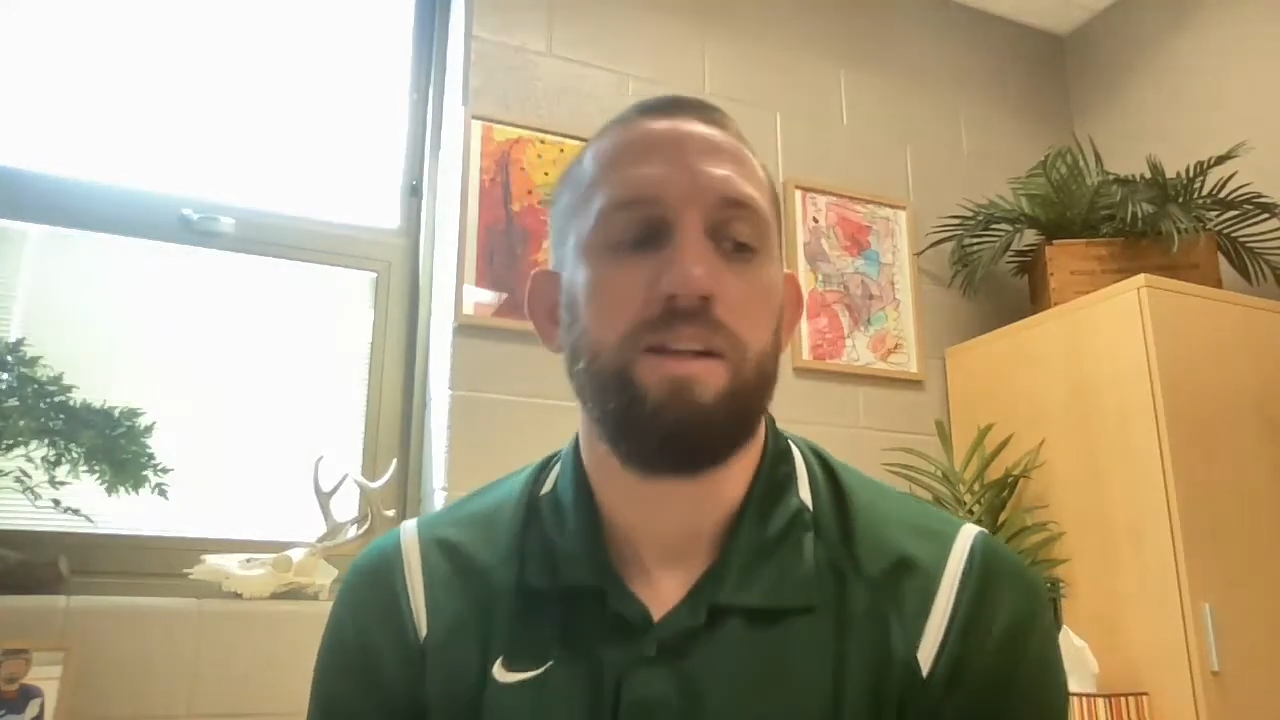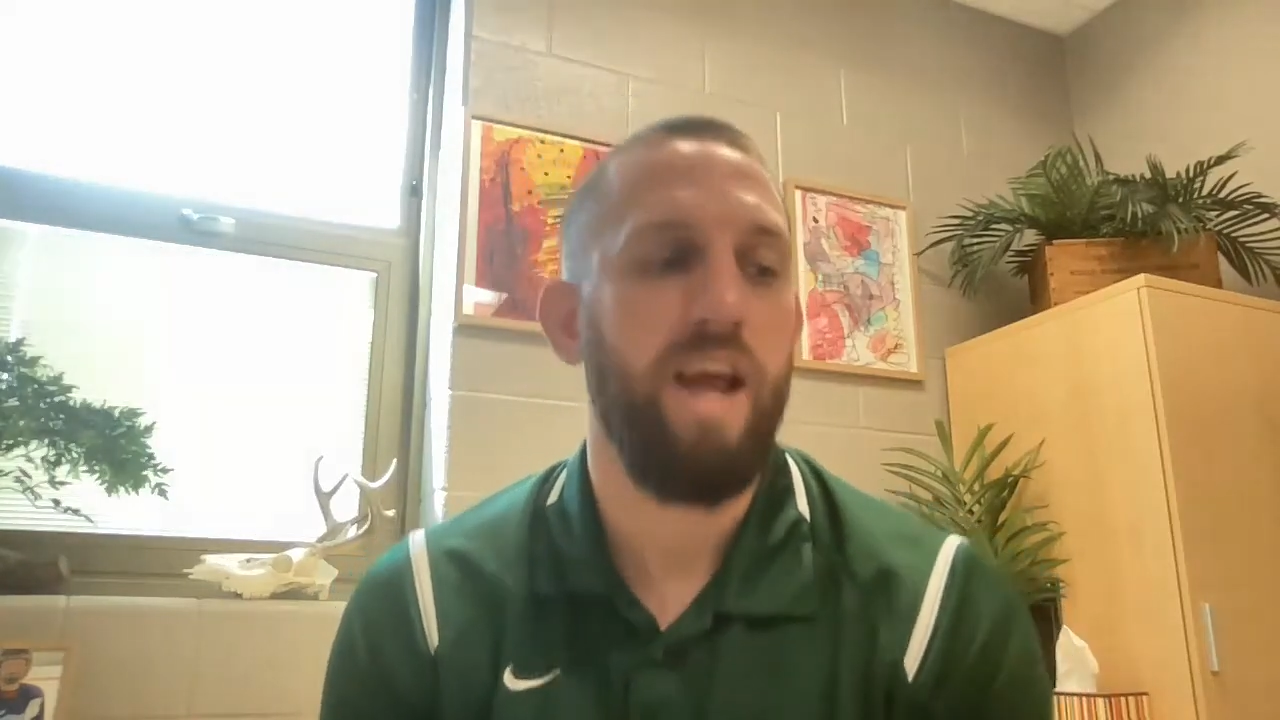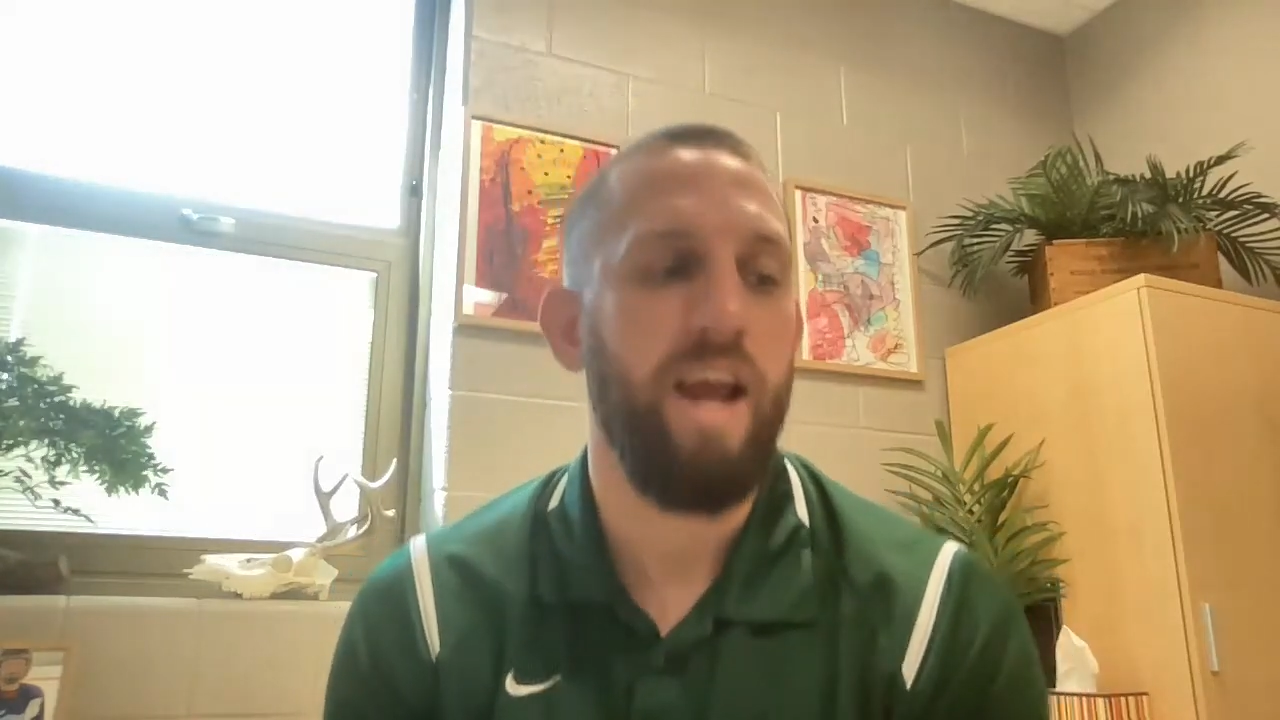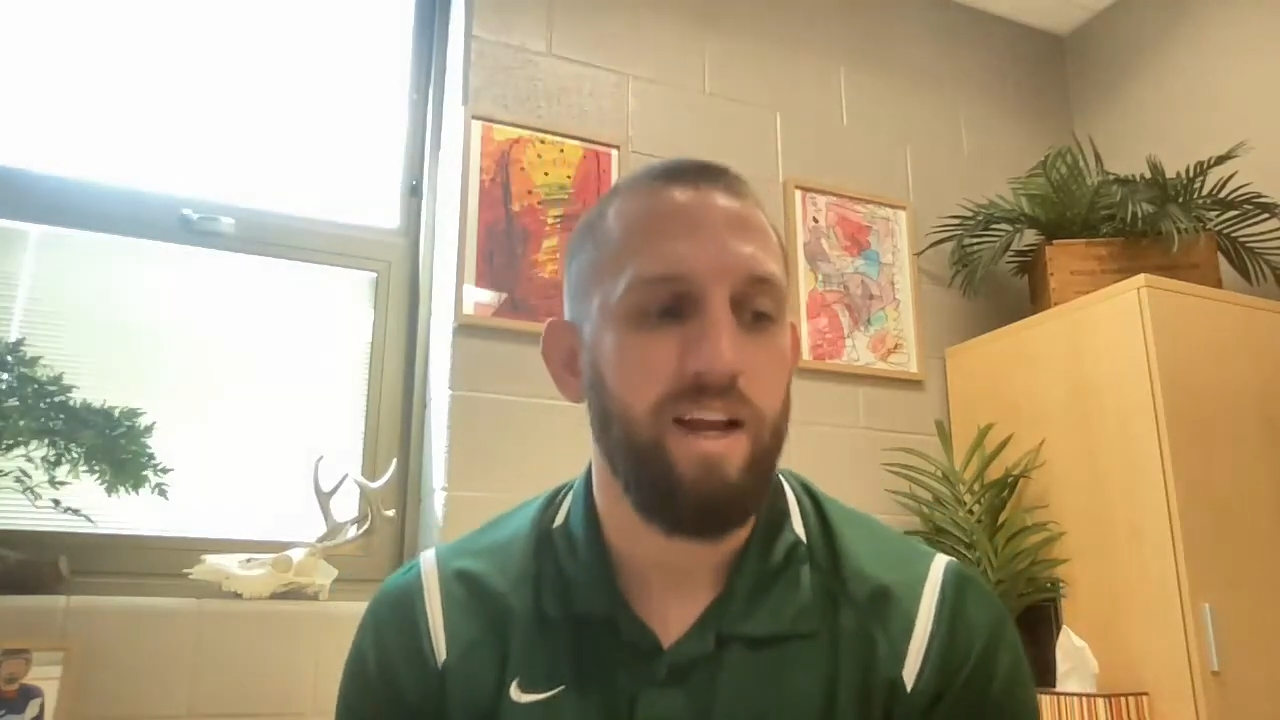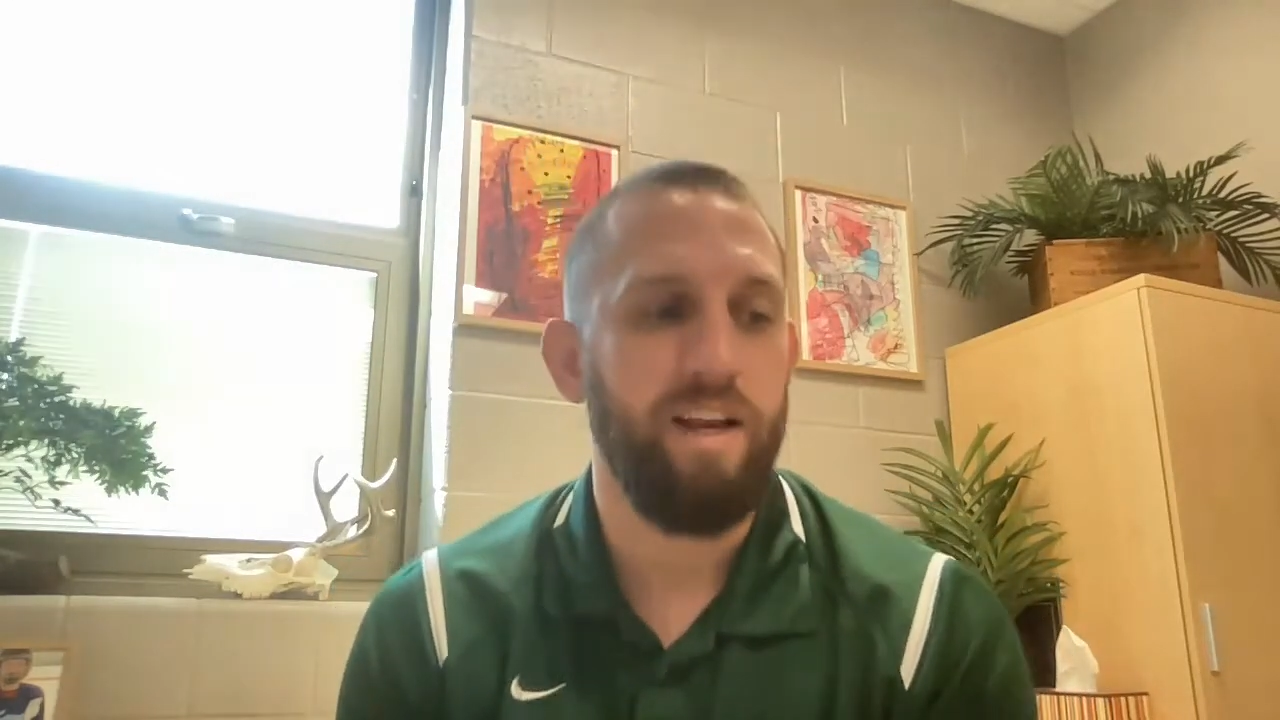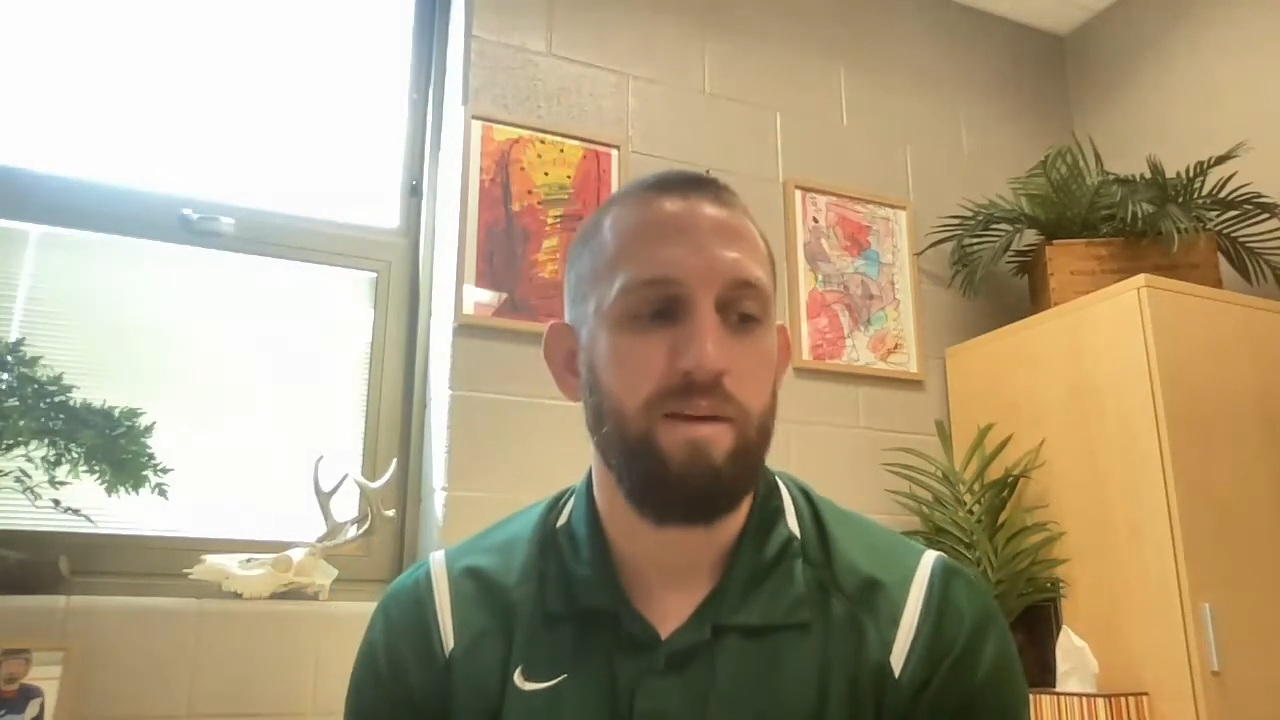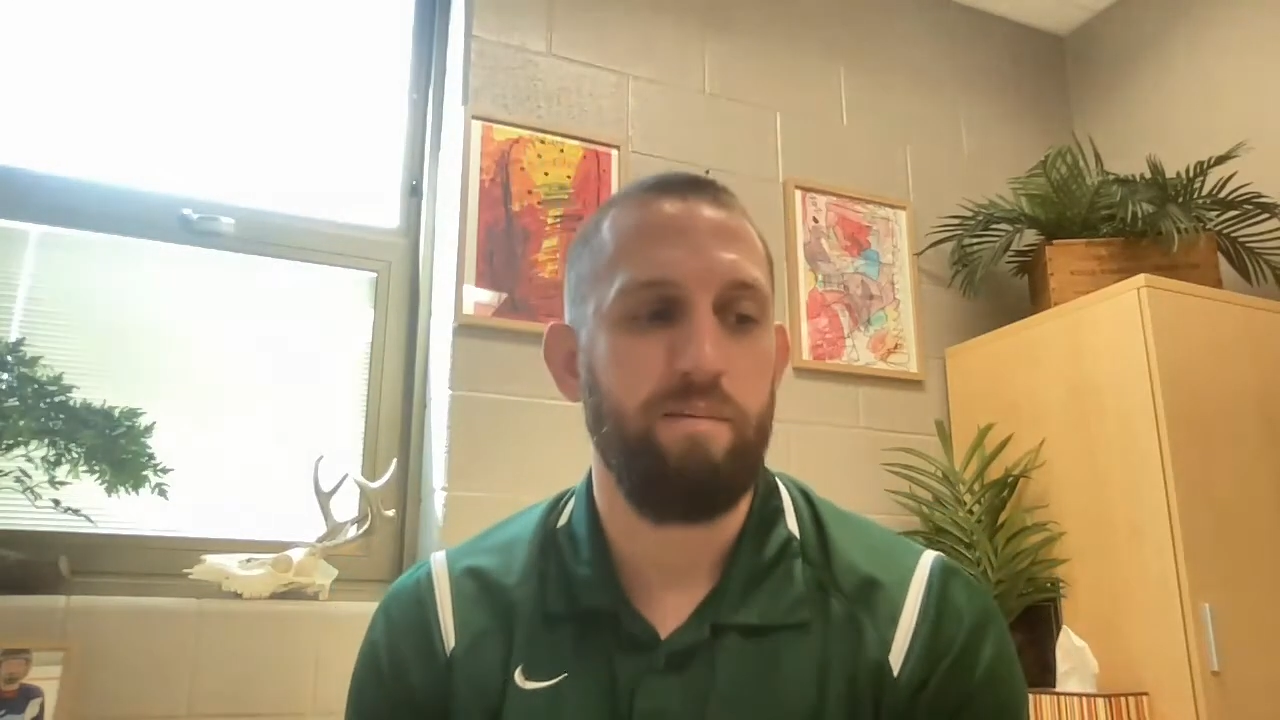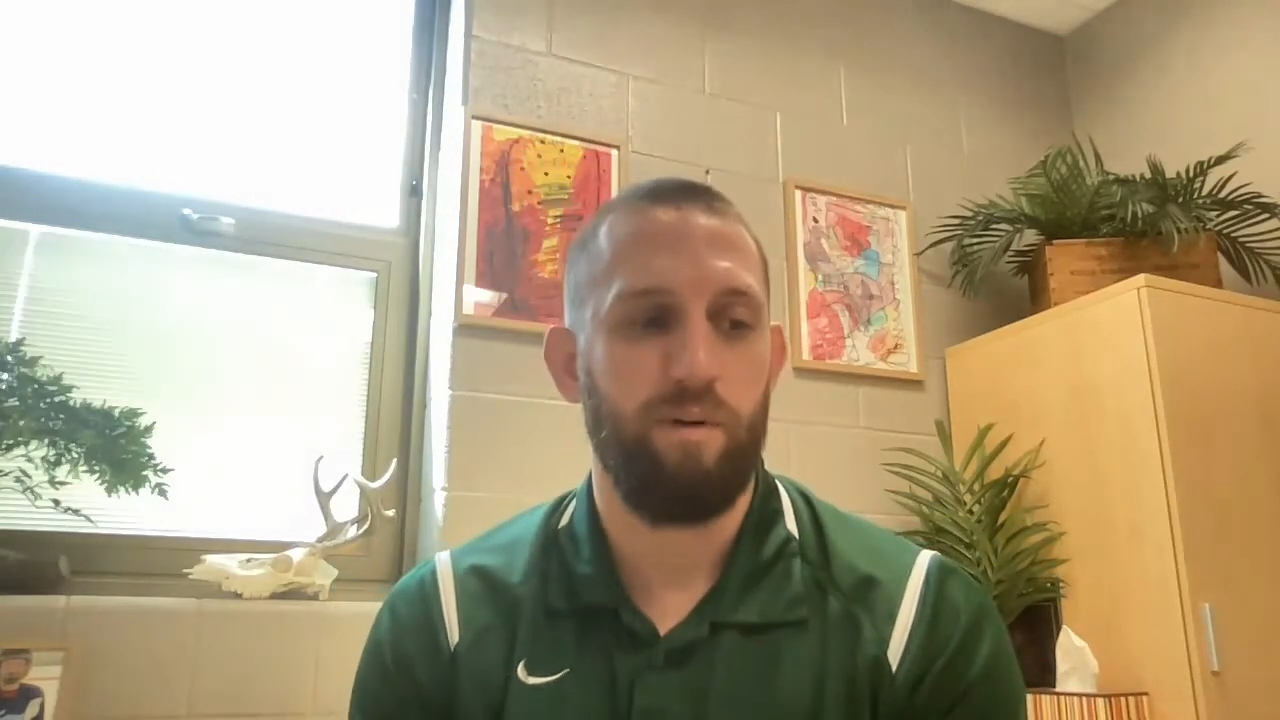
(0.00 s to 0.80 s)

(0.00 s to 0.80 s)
Take a deep